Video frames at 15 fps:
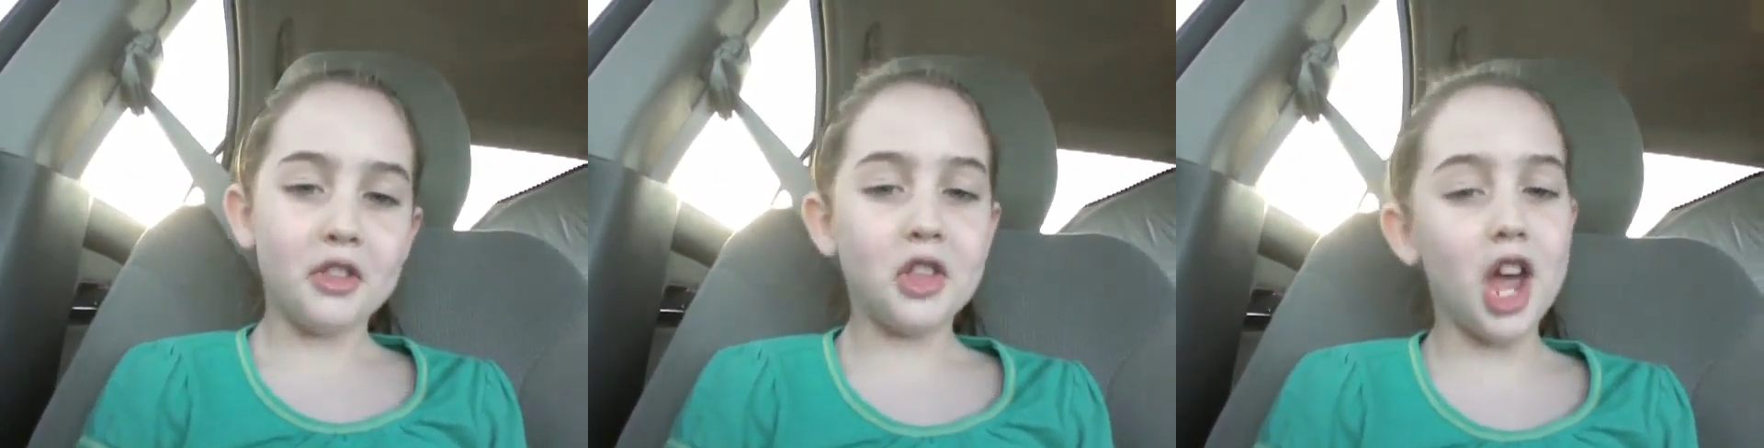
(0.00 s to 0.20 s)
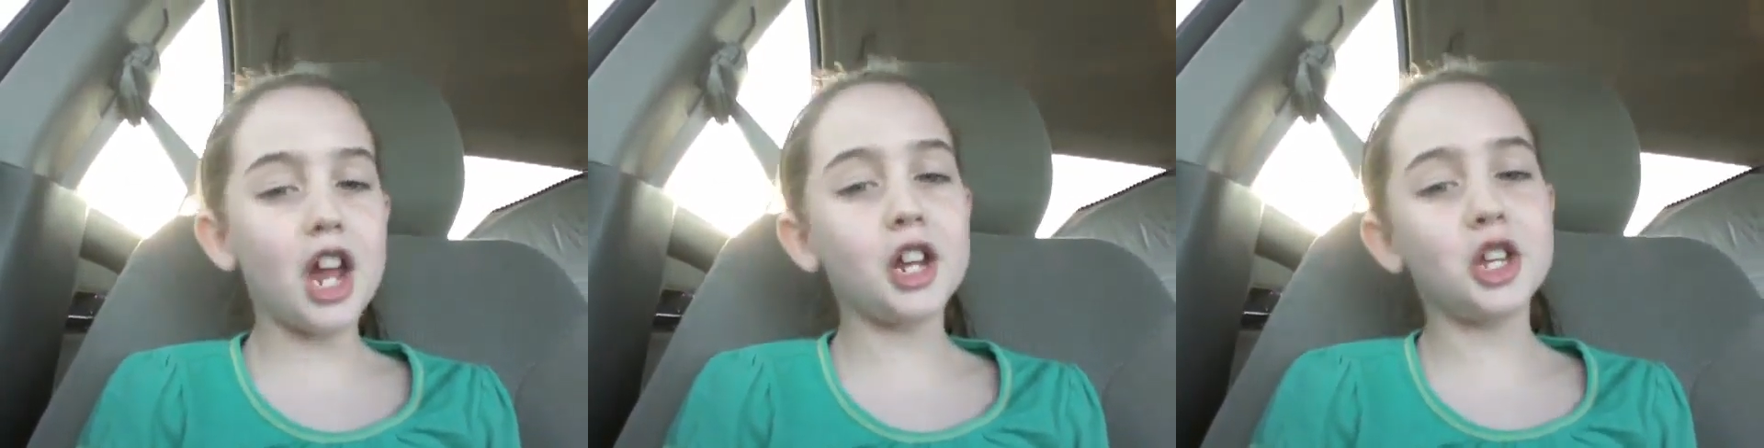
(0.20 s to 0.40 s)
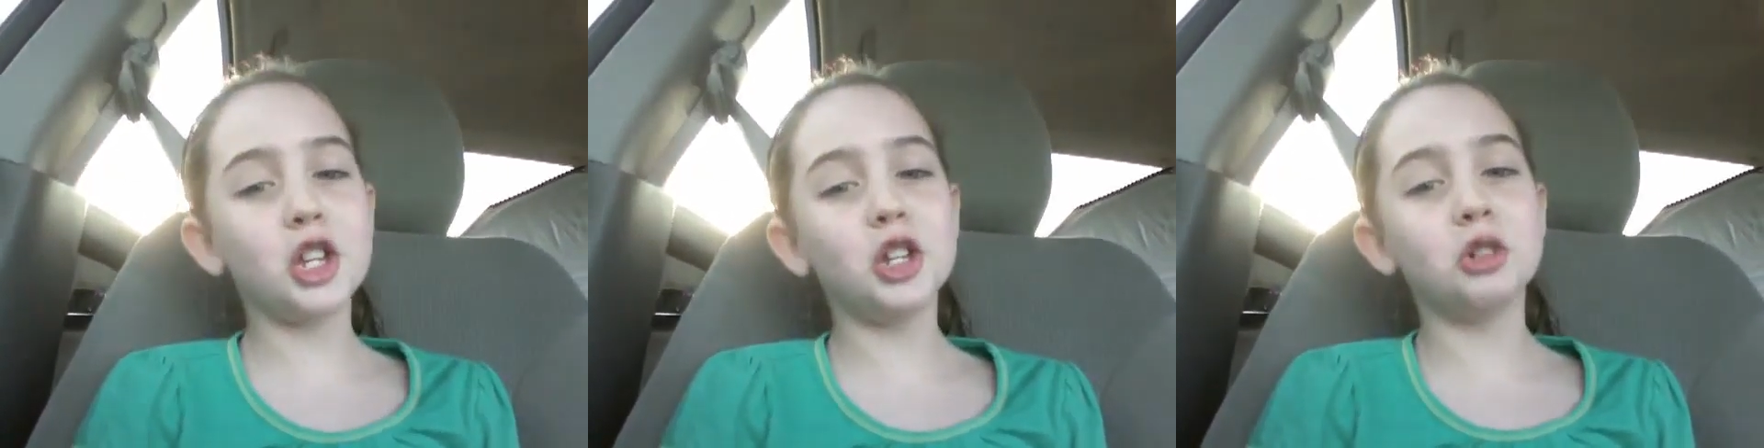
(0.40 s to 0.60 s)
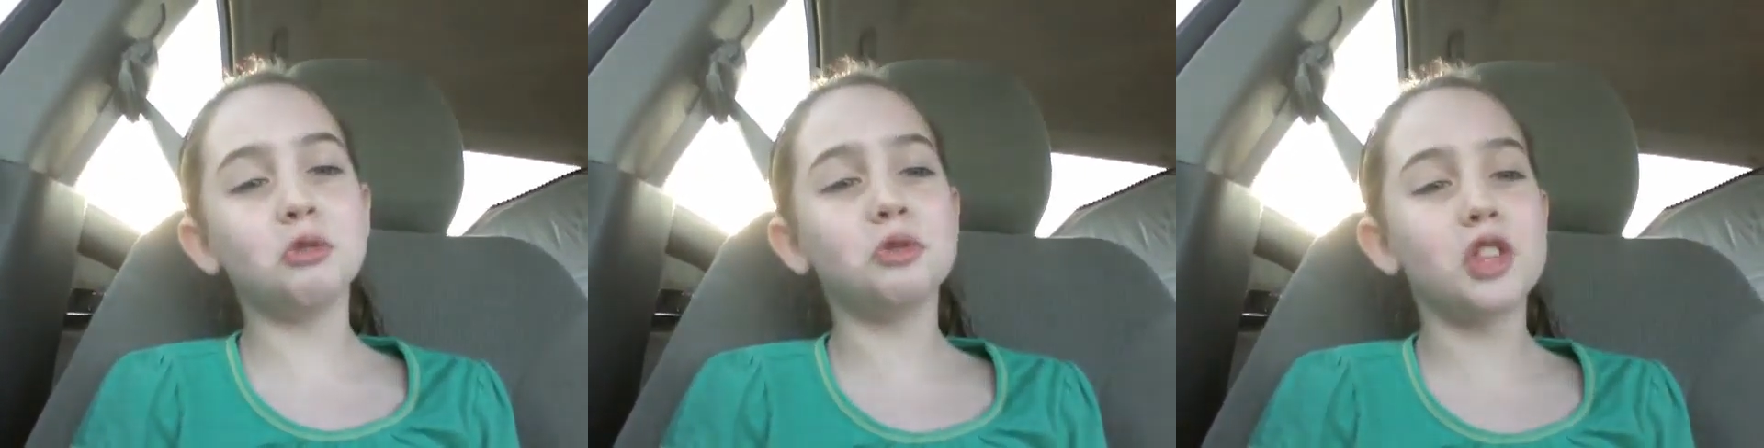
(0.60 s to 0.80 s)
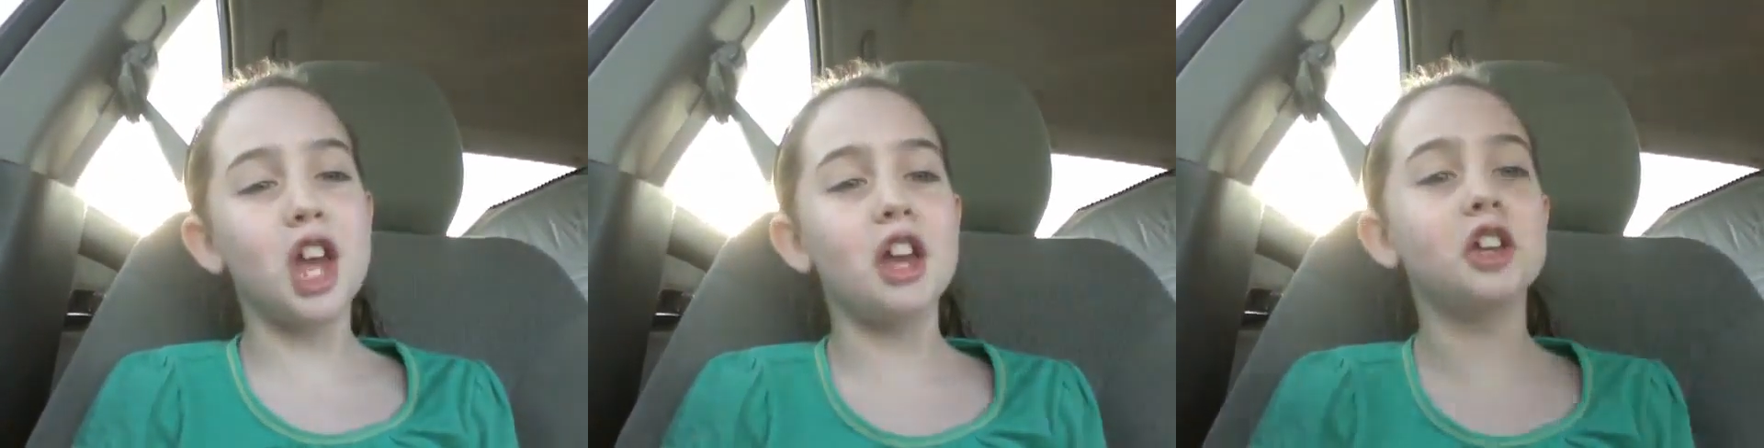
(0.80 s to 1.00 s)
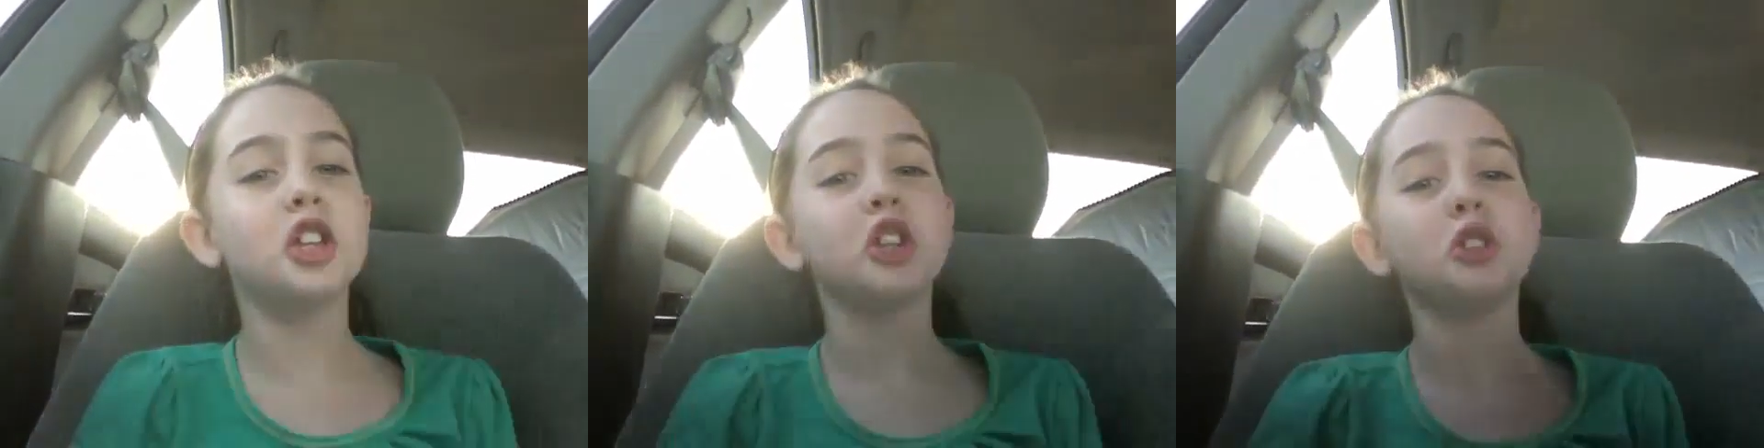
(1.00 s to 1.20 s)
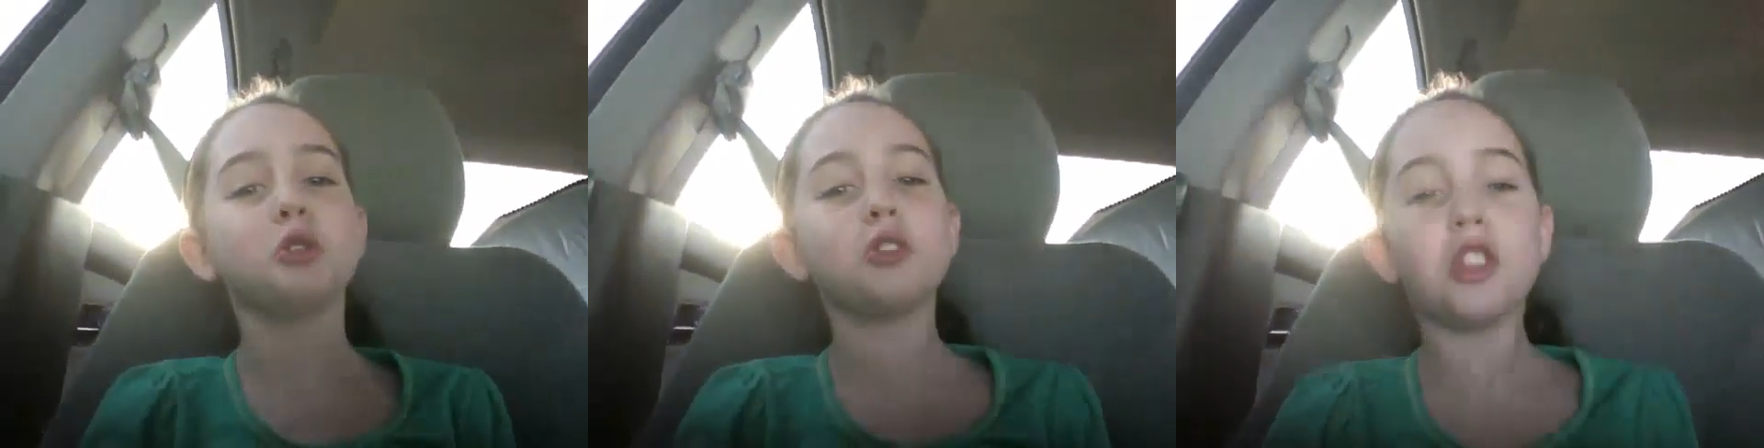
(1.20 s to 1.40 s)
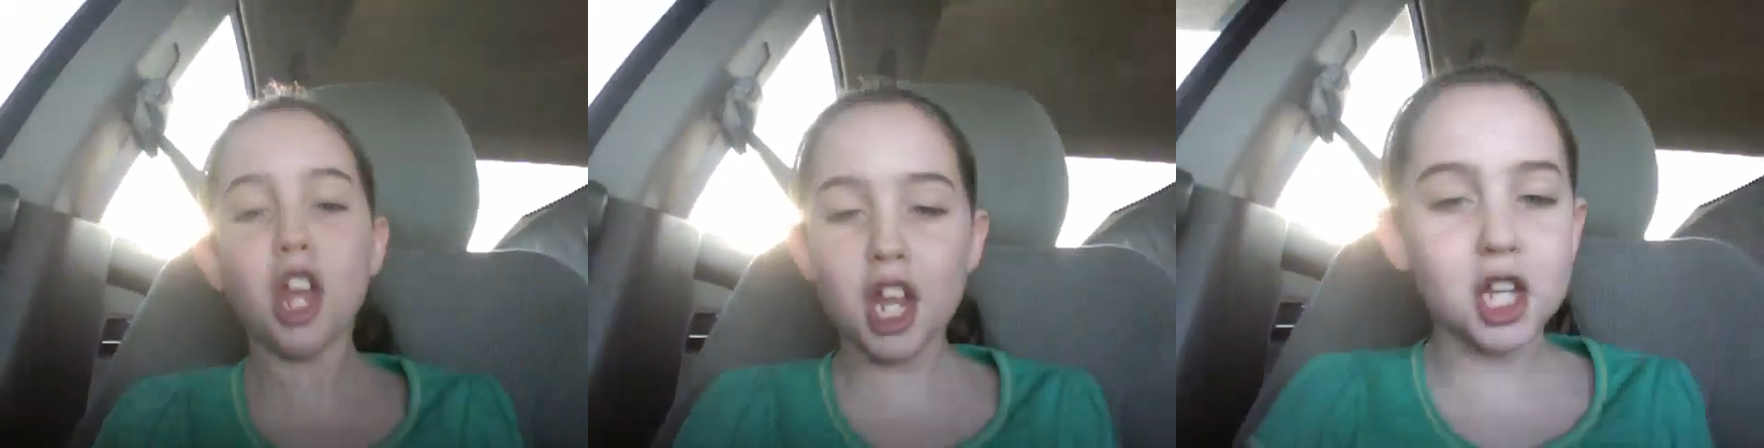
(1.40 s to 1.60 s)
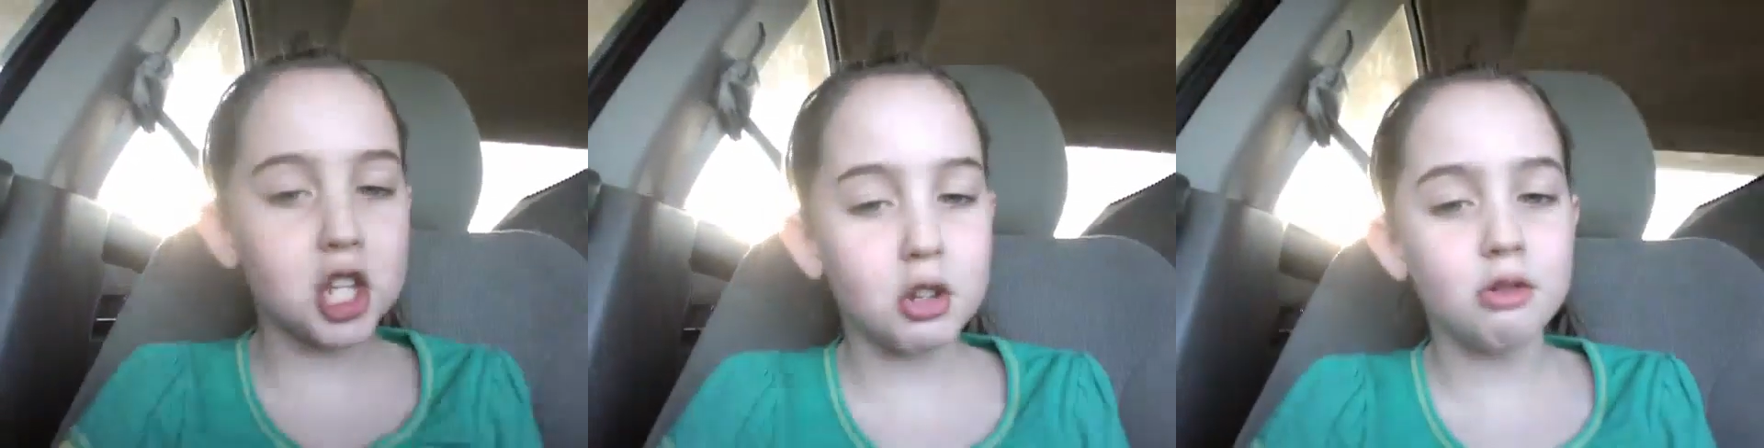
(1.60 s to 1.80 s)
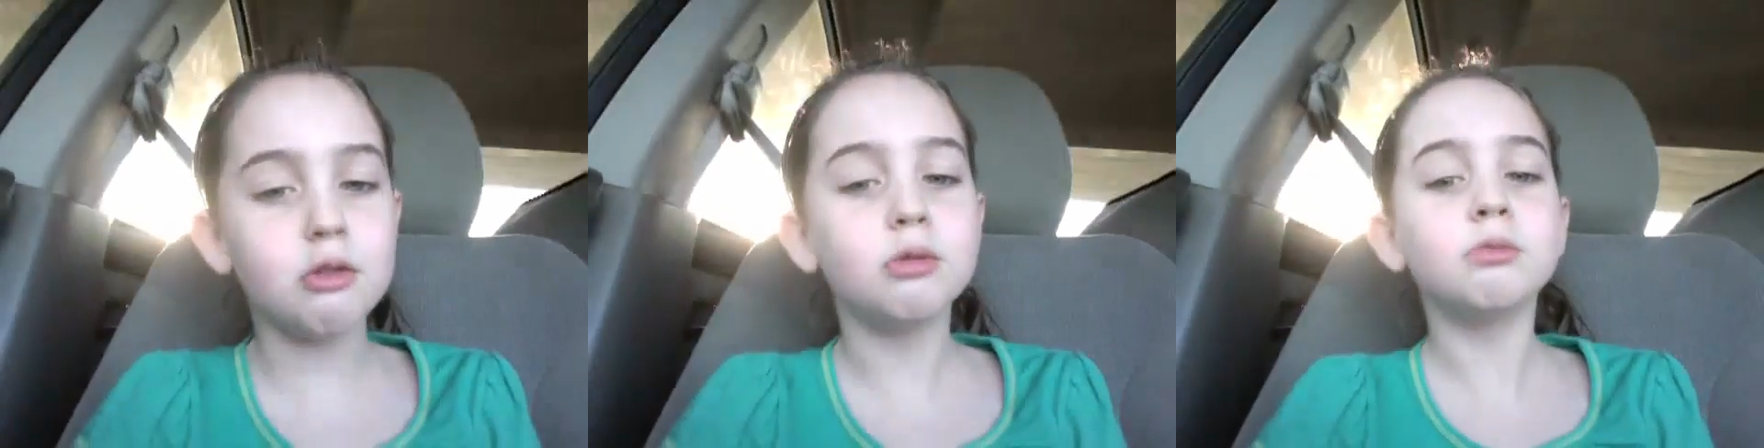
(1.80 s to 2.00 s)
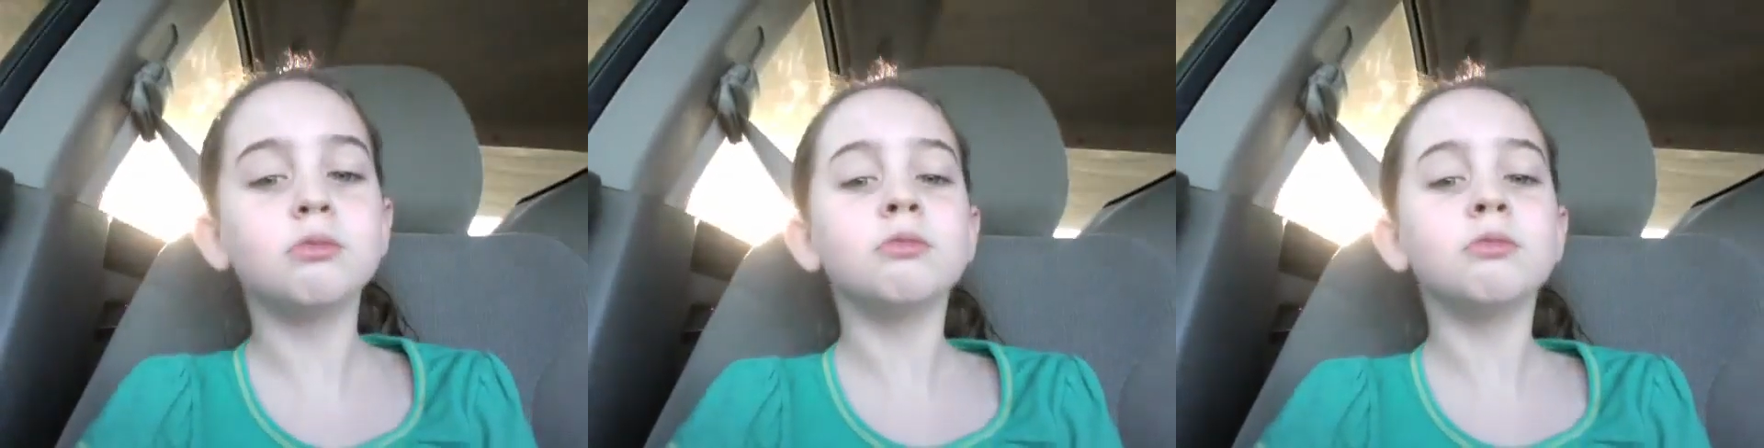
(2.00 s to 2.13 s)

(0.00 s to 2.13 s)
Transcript: Thank you, thank you, thank you,